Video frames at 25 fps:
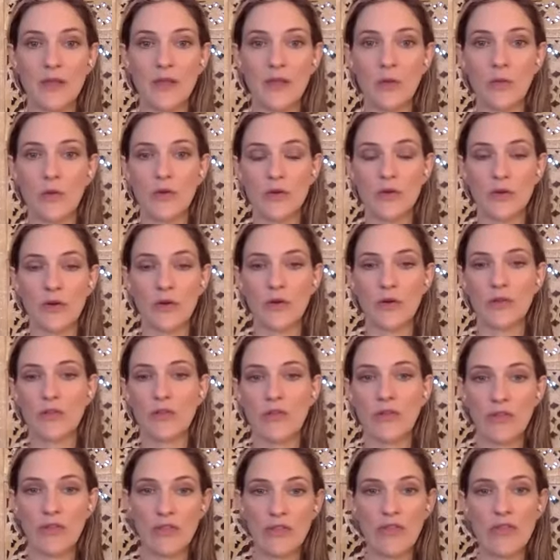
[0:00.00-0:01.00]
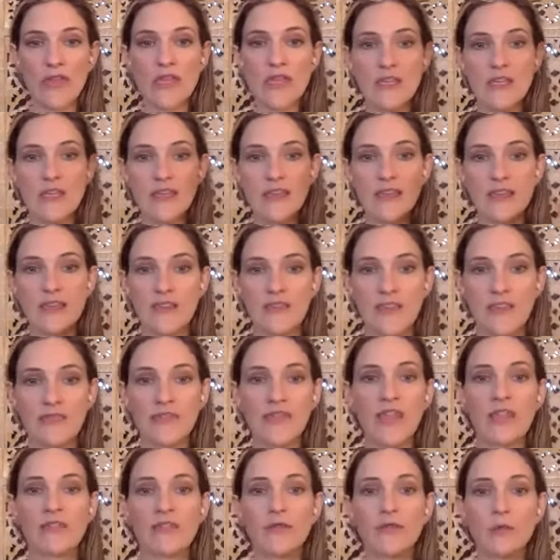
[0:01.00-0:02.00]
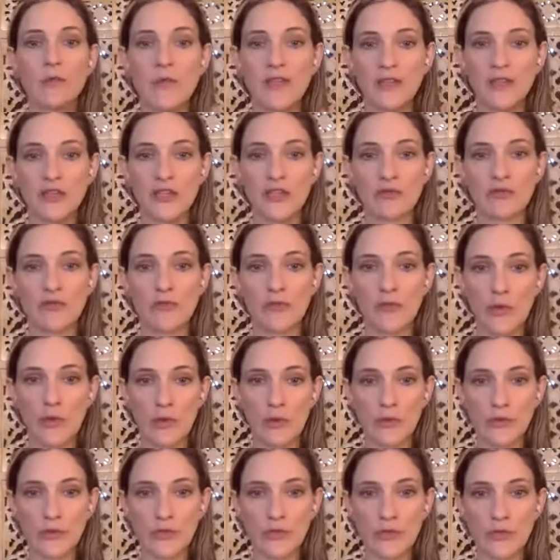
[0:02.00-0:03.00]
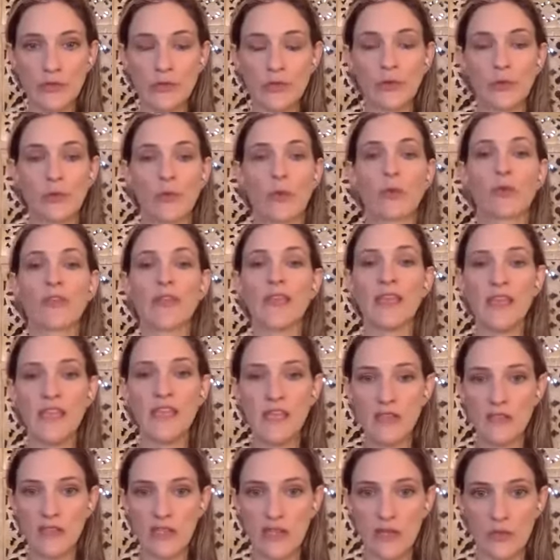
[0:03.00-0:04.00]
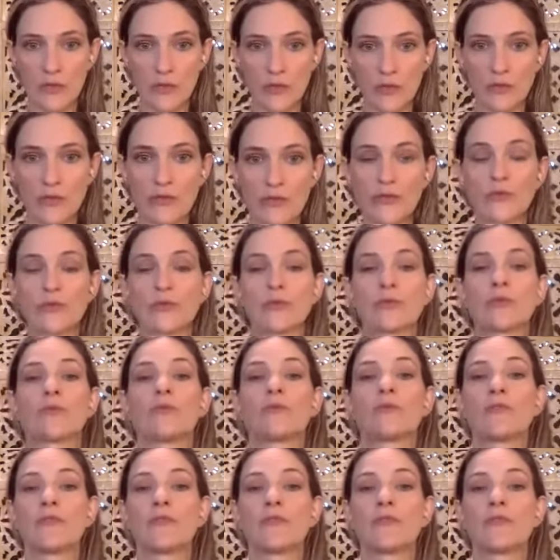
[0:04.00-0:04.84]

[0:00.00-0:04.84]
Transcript: We're the thing that the information flows through, or the healing flows through,